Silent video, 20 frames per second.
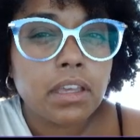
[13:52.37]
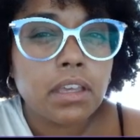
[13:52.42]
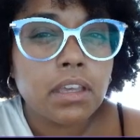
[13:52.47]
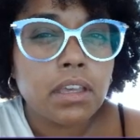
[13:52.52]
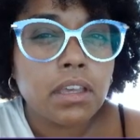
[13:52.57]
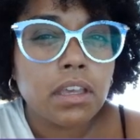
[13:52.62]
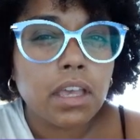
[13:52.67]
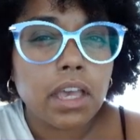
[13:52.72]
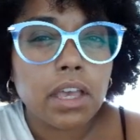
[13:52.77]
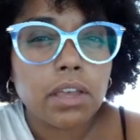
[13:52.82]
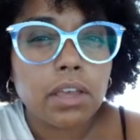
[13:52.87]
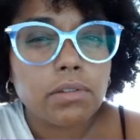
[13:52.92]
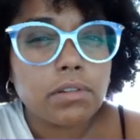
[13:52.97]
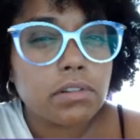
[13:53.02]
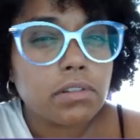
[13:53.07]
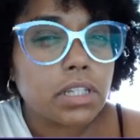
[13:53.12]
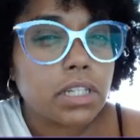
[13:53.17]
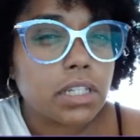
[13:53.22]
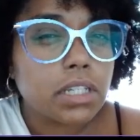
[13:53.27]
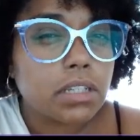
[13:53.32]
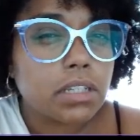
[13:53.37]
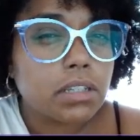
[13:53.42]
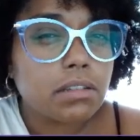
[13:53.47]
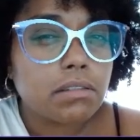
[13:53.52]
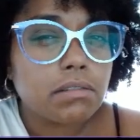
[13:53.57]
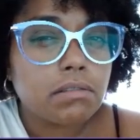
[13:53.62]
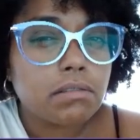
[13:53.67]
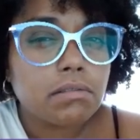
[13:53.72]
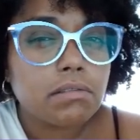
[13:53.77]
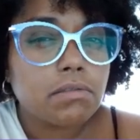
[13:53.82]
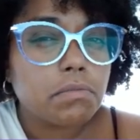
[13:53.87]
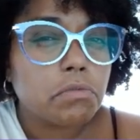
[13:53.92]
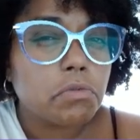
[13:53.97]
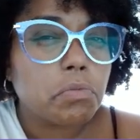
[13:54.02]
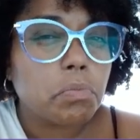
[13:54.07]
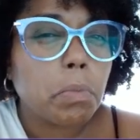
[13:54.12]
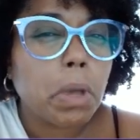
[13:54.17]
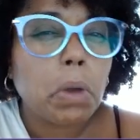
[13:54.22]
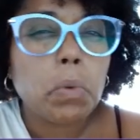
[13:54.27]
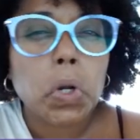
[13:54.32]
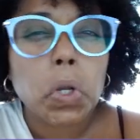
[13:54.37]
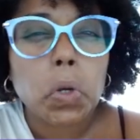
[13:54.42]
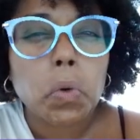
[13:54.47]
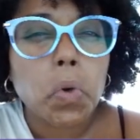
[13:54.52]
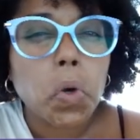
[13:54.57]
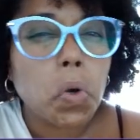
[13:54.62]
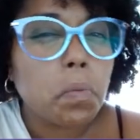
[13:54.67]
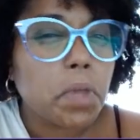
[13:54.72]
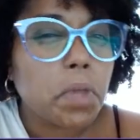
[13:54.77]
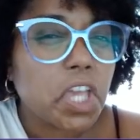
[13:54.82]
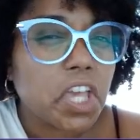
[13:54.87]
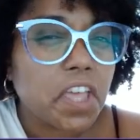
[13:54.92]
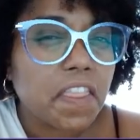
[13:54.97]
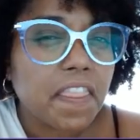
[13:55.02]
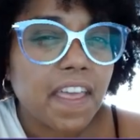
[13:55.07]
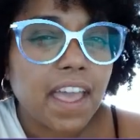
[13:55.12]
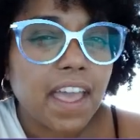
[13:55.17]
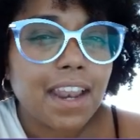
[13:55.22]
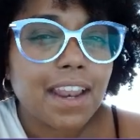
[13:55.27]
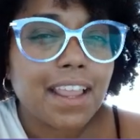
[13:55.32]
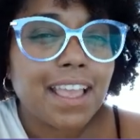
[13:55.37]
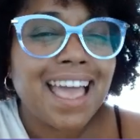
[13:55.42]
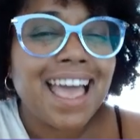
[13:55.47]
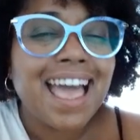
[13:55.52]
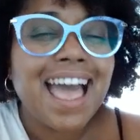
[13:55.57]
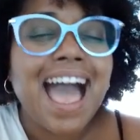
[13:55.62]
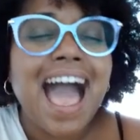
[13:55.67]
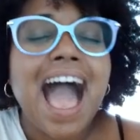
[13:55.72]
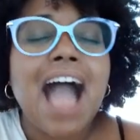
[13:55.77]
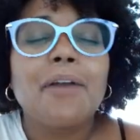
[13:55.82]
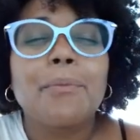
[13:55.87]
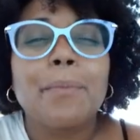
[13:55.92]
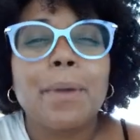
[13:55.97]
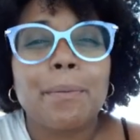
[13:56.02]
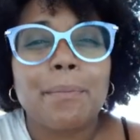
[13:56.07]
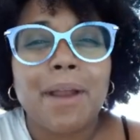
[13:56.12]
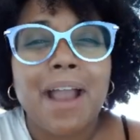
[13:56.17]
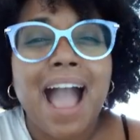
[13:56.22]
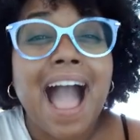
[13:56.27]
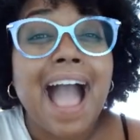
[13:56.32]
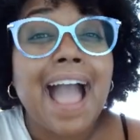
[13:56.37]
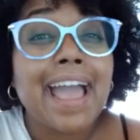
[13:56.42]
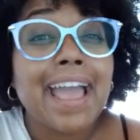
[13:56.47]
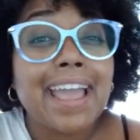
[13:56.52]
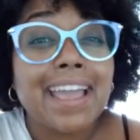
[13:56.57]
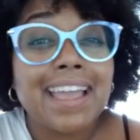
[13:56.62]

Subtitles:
elderly. You might want to quote me on that. Remember, my